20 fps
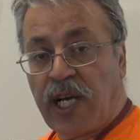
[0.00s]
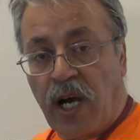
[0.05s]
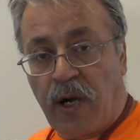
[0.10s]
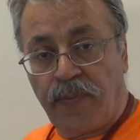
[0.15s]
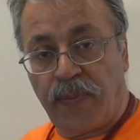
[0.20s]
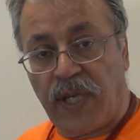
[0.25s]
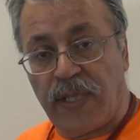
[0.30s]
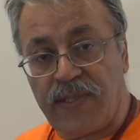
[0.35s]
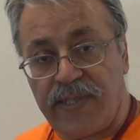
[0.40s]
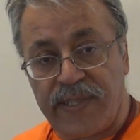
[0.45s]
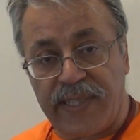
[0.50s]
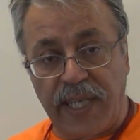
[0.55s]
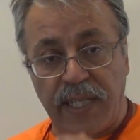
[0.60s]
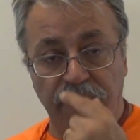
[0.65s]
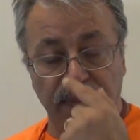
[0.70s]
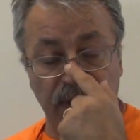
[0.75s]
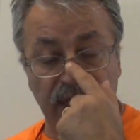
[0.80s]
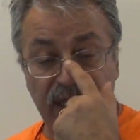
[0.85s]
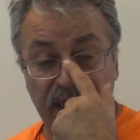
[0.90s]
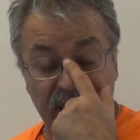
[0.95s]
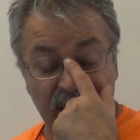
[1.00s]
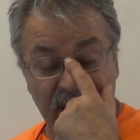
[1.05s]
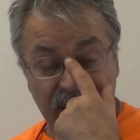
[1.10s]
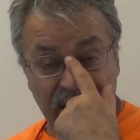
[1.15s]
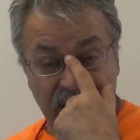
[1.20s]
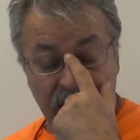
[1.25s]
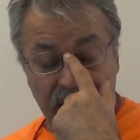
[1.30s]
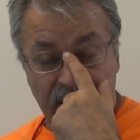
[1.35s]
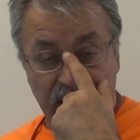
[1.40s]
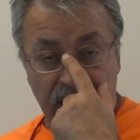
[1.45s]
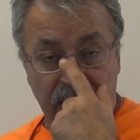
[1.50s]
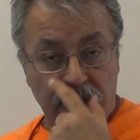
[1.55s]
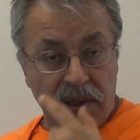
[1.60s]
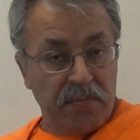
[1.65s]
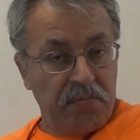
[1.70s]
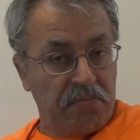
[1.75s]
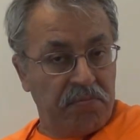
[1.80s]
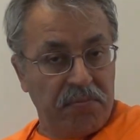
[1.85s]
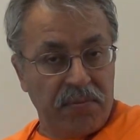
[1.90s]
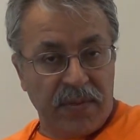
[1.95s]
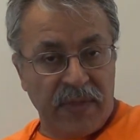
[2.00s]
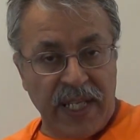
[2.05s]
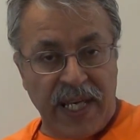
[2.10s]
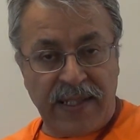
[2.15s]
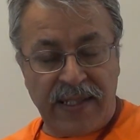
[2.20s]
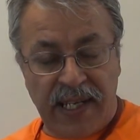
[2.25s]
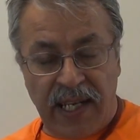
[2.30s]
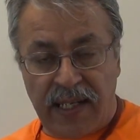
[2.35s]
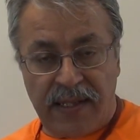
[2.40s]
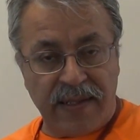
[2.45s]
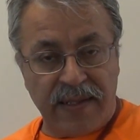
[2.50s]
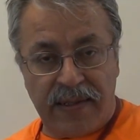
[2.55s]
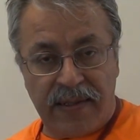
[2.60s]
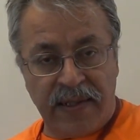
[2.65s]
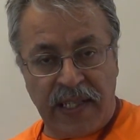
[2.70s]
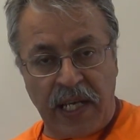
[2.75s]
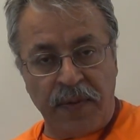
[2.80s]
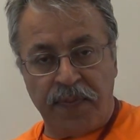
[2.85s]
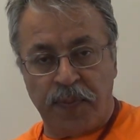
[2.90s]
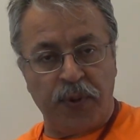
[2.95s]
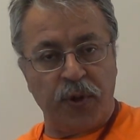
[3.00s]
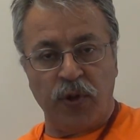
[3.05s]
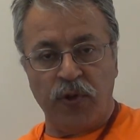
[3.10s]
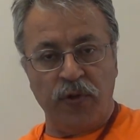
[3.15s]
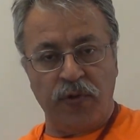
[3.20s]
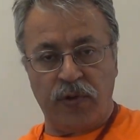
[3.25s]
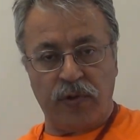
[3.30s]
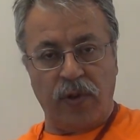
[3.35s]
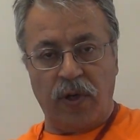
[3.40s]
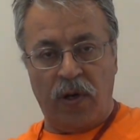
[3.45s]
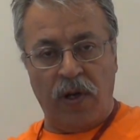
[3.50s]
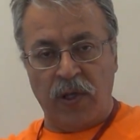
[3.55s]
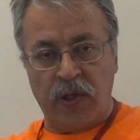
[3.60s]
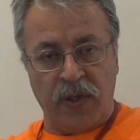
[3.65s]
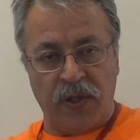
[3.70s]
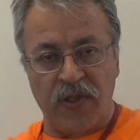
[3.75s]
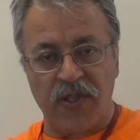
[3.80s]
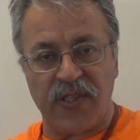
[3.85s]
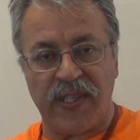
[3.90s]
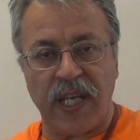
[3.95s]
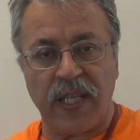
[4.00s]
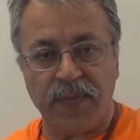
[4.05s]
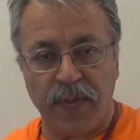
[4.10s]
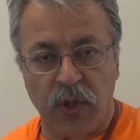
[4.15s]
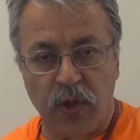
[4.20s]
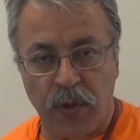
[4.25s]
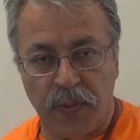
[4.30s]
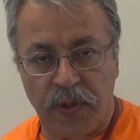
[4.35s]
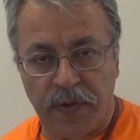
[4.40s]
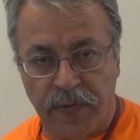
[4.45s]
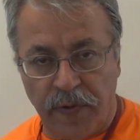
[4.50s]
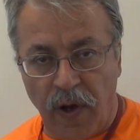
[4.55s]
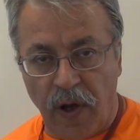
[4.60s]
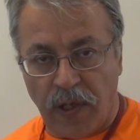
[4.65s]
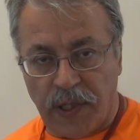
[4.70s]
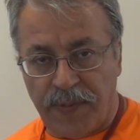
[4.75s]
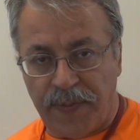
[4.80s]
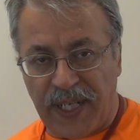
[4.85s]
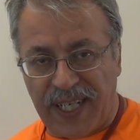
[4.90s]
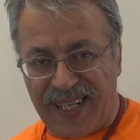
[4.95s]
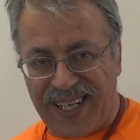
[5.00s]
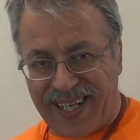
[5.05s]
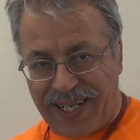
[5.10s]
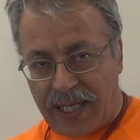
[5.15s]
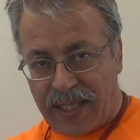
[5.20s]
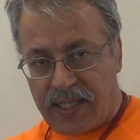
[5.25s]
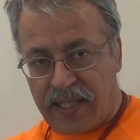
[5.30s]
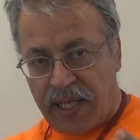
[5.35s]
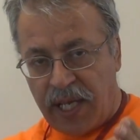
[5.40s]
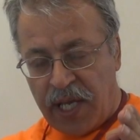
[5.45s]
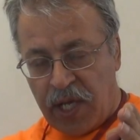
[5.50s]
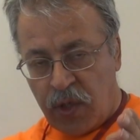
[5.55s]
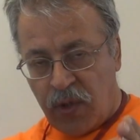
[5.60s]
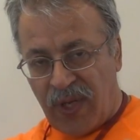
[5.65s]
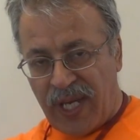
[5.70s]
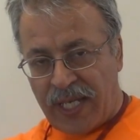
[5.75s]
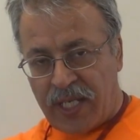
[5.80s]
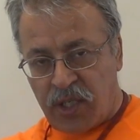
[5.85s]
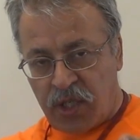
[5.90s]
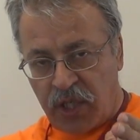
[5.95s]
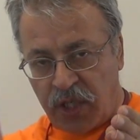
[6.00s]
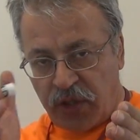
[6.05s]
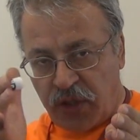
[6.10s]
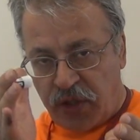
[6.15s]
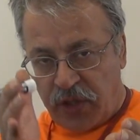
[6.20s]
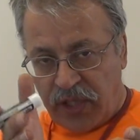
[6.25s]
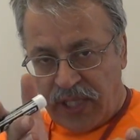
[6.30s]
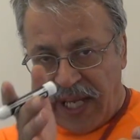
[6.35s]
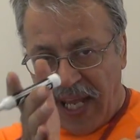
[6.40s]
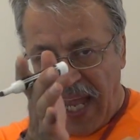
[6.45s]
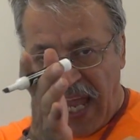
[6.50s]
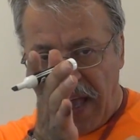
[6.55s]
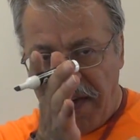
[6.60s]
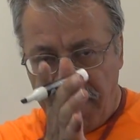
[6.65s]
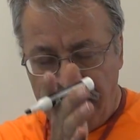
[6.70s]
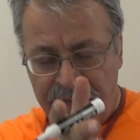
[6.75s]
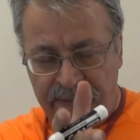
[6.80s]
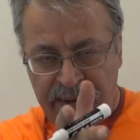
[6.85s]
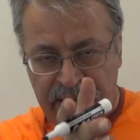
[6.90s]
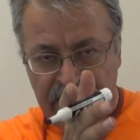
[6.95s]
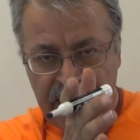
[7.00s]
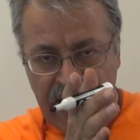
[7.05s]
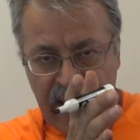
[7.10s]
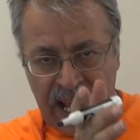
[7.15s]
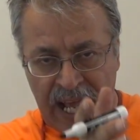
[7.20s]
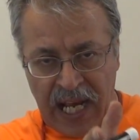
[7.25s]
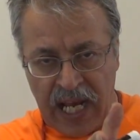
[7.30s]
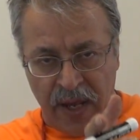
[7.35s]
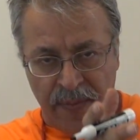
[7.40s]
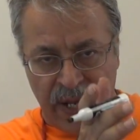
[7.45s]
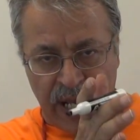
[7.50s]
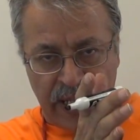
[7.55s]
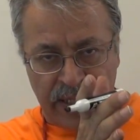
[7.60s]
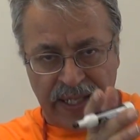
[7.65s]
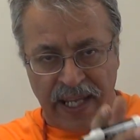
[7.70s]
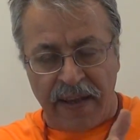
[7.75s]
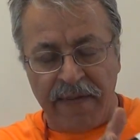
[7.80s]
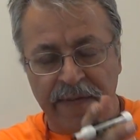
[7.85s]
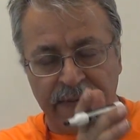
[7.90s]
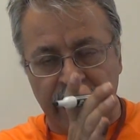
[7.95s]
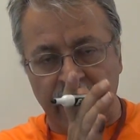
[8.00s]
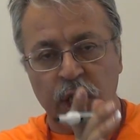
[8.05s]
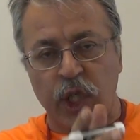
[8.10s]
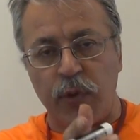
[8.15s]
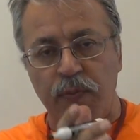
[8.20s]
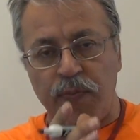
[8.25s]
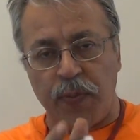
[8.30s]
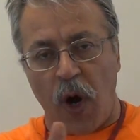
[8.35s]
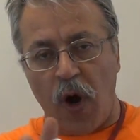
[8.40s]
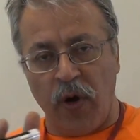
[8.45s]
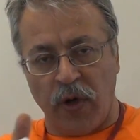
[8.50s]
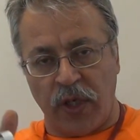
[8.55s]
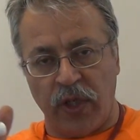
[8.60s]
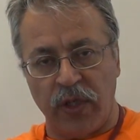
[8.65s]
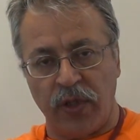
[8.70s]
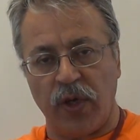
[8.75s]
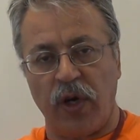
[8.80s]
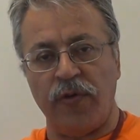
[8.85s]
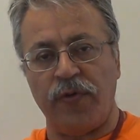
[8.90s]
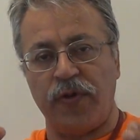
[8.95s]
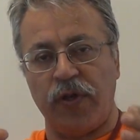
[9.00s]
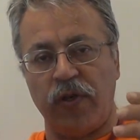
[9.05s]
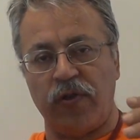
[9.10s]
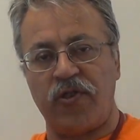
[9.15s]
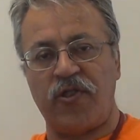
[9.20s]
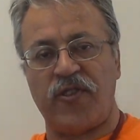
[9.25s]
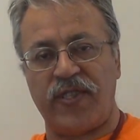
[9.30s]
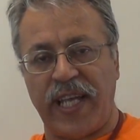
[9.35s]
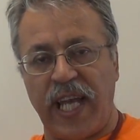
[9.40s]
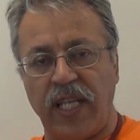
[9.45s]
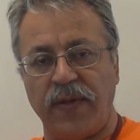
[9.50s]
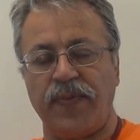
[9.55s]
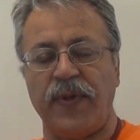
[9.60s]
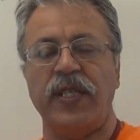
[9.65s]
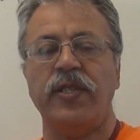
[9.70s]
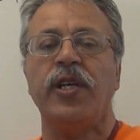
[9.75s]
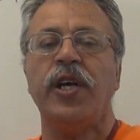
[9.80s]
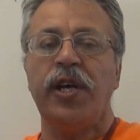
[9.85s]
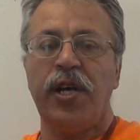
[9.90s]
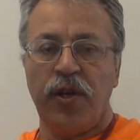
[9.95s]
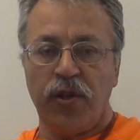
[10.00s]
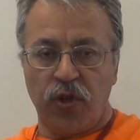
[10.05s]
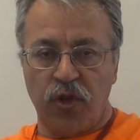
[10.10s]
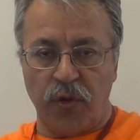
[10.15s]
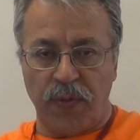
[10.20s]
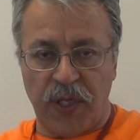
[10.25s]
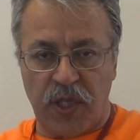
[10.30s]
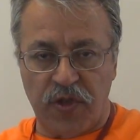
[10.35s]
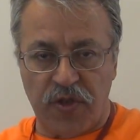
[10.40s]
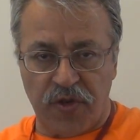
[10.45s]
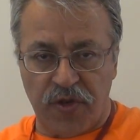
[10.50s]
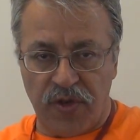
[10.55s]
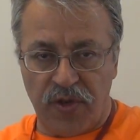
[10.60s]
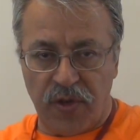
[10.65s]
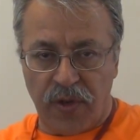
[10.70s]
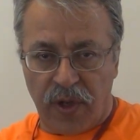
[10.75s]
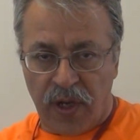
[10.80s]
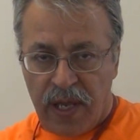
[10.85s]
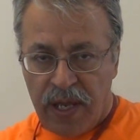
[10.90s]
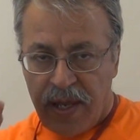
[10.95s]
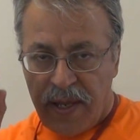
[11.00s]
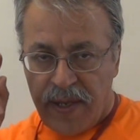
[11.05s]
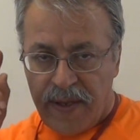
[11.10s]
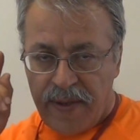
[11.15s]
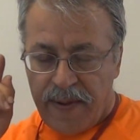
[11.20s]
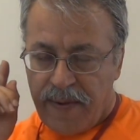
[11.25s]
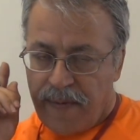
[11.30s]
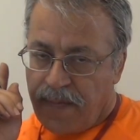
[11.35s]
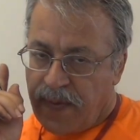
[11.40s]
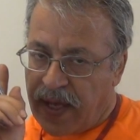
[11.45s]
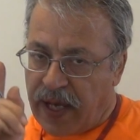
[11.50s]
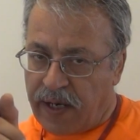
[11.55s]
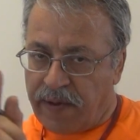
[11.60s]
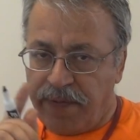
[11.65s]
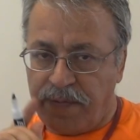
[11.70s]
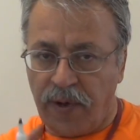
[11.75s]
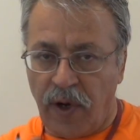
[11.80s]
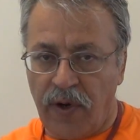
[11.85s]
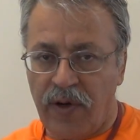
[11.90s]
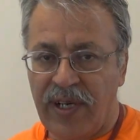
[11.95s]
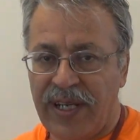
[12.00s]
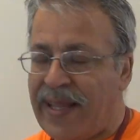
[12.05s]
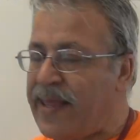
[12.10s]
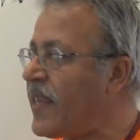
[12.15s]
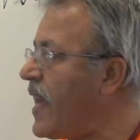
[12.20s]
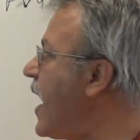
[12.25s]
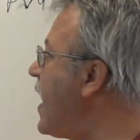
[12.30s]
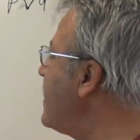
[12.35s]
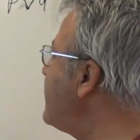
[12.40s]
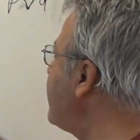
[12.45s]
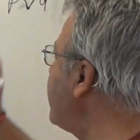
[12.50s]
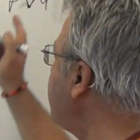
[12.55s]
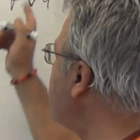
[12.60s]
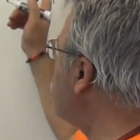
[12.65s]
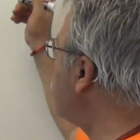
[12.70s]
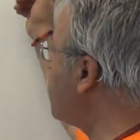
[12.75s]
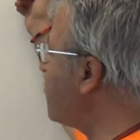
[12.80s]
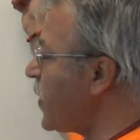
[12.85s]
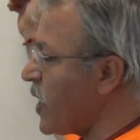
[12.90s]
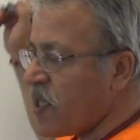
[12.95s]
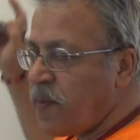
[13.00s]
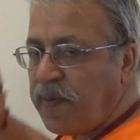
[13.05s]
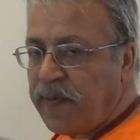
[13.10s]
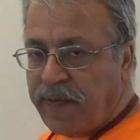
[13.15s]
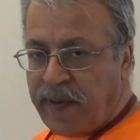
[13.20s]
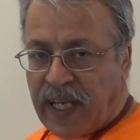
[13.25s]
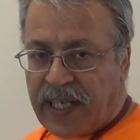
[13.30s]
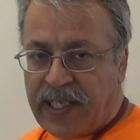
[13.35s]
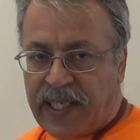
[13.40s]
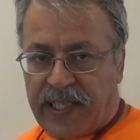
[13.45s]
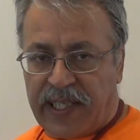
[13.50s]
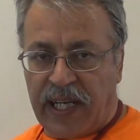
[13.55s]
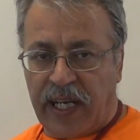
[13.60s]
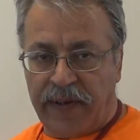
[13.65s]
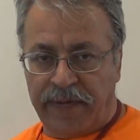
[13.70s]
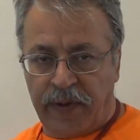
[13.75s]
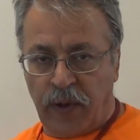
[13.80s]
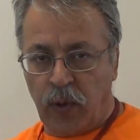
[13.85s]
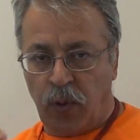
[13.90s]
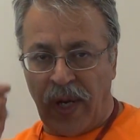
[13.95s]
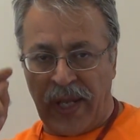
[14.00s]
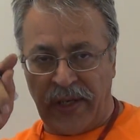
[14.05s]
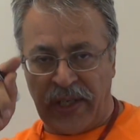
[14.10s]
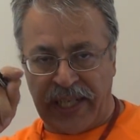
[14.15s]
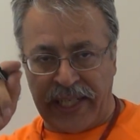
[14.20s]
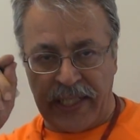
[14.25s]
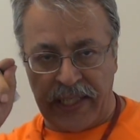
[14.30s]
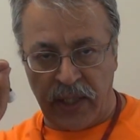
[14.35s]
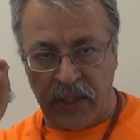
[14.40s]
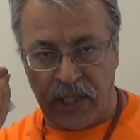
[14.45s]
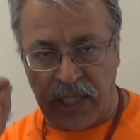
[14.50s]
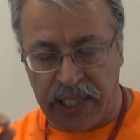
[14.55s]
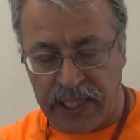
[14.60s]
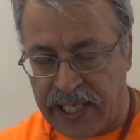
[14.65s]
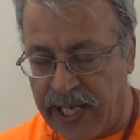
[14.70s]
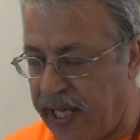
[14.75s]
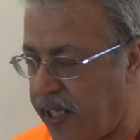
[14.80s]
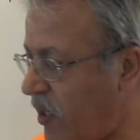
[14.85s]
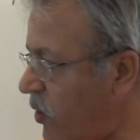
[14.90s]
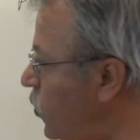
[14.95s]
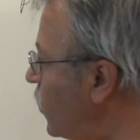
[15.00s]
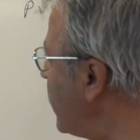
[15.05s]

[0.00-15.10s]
compound statement, that's it. They proved all your statement to be false because you asserted every element, every component of your statement to be true. Therefore, that you must be very careful when you connect